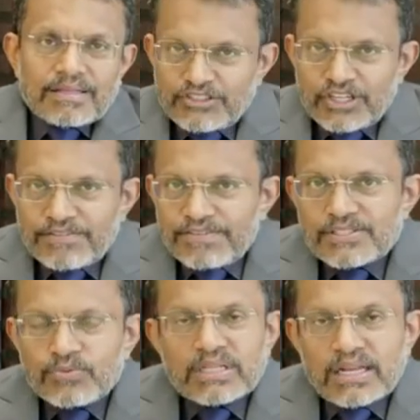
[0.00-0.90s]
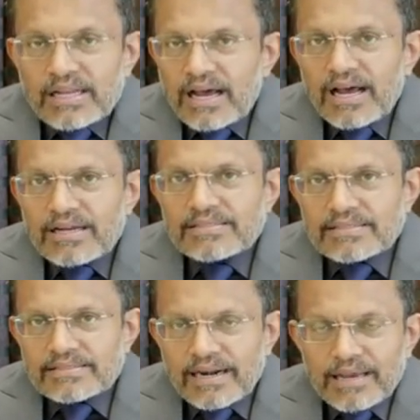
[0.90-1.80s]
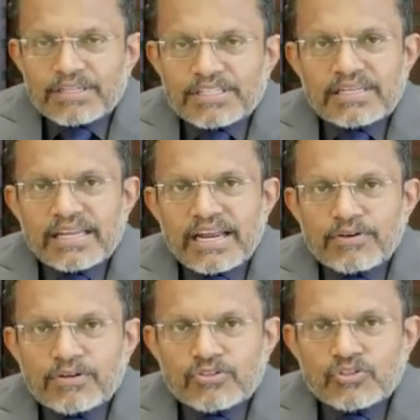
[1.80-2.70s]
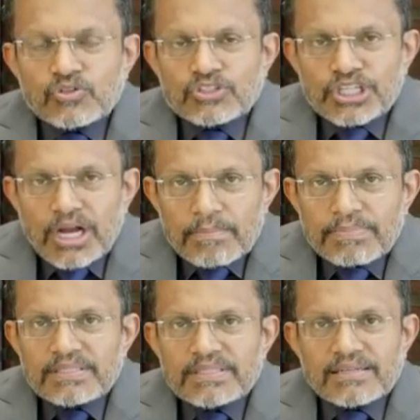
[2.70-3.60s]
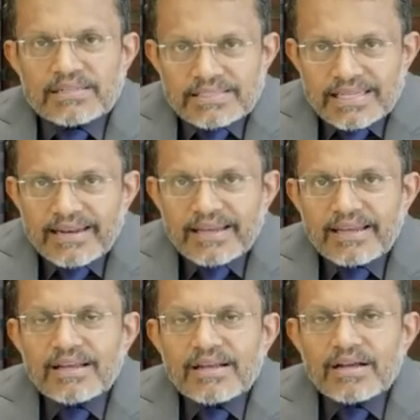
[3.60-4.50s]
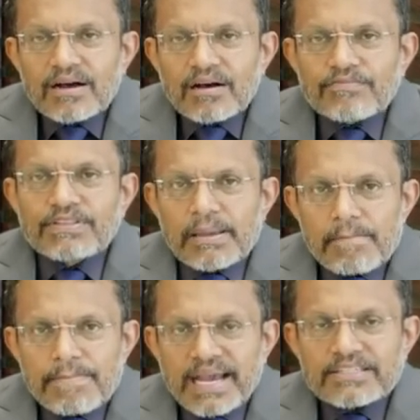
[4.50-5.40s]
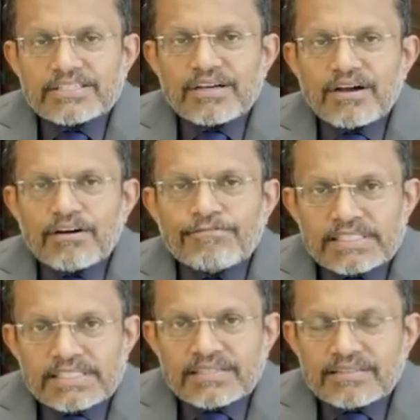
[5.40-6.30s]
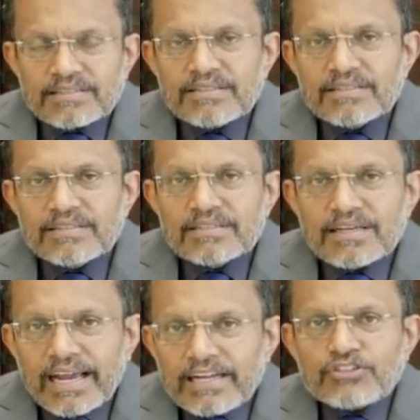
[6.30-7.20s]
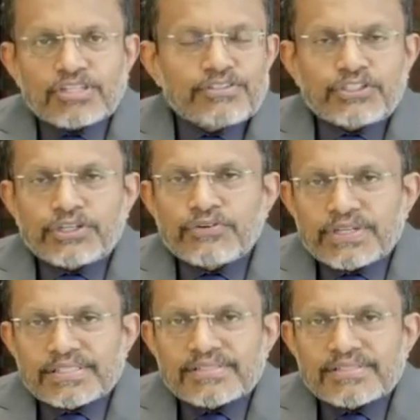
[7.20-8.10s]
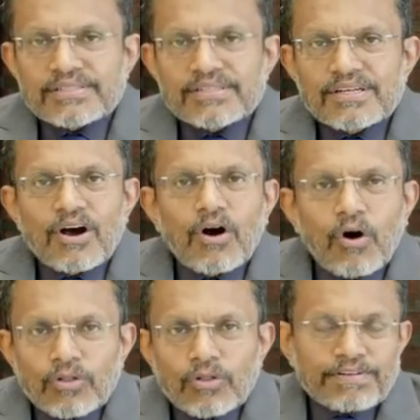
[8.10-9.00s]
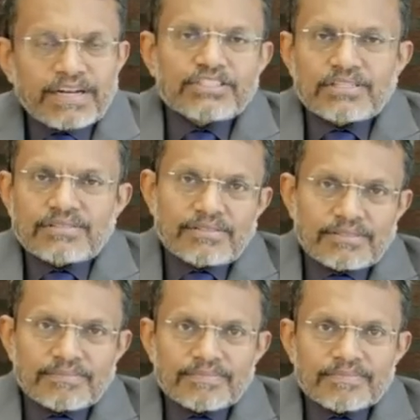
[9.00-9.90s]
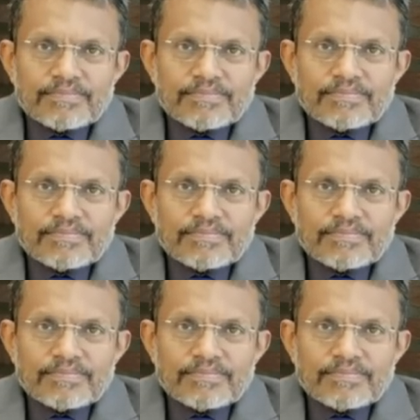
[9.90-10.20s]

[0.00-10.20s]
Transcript: The NGFS will enhance its climate scenarios to sharpen the understanding of the impact of physical and transition risks on the financial system.